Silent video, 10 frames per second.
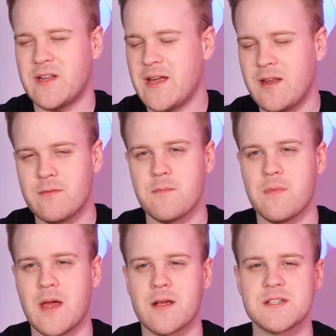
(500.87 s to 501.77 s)
any of the
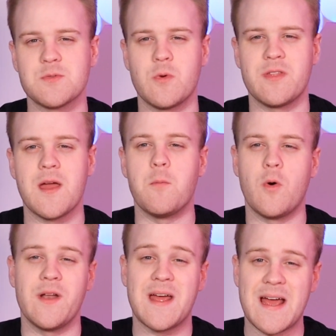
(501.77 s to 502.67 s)
Macs with
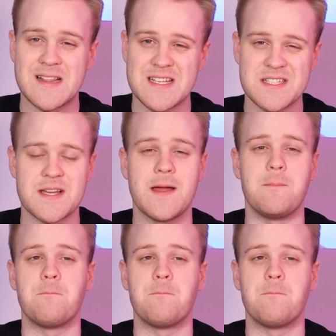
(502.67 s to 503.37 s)
M1 at this time.